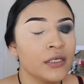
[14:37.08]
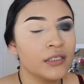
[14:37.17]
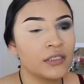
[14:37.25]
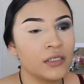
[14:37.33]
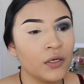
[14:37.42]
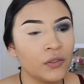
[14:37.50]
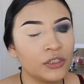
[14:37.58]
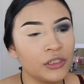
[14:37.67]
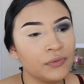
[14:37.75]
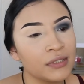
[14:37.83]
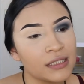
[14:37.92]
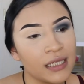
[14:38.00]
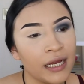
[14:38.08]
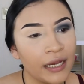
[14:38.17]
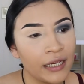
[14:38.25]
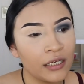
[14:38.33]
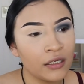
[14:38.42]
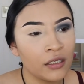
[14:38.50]
So she was
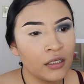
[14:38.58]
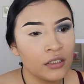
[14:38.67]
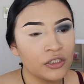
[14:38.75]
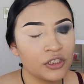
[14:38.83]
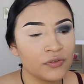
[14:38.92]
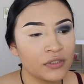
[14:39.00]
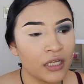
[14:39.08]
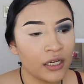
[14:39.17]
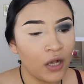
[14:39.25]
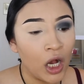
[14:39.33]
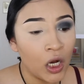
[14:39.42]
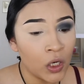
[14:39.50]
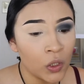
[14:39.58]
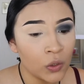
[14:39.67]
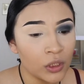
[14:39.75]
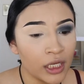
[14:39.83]
like, oh,